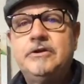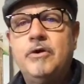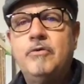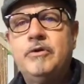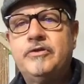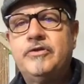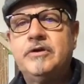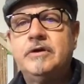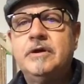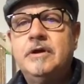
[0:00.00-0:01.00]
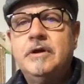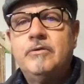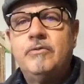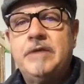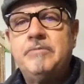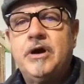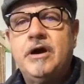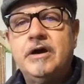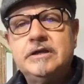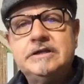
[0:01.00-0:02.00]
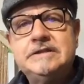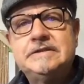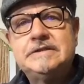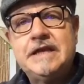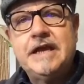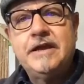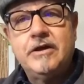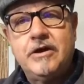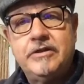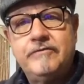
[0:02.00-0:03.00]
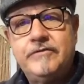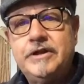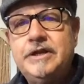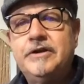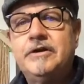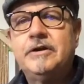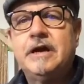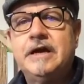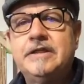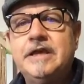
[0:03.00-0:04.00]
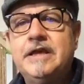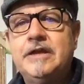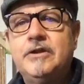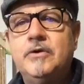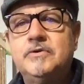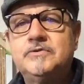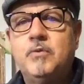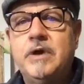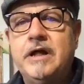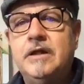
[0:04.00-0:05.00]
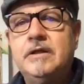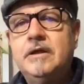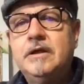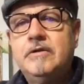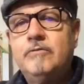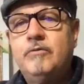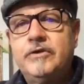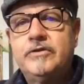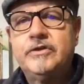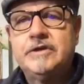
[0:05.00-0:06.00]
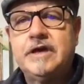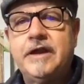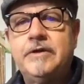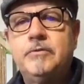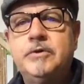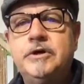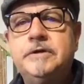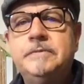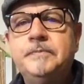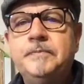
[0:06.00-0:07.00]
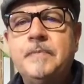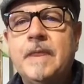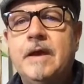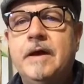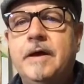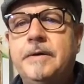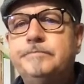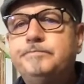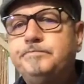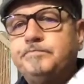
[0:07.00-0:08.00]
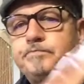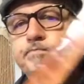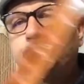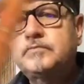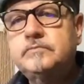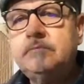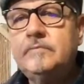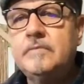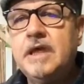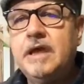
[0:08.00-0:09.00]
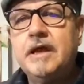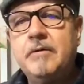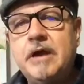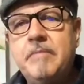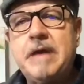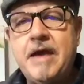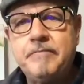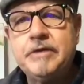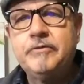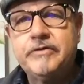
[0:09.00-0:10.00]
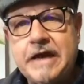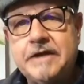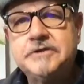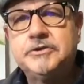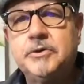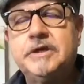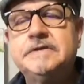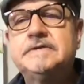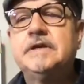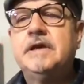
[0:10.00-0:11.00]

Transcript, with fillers: go with the red mahogany stain on the veneer. I think it goes well with the tiger wood. Um, and I, am happy with that choice.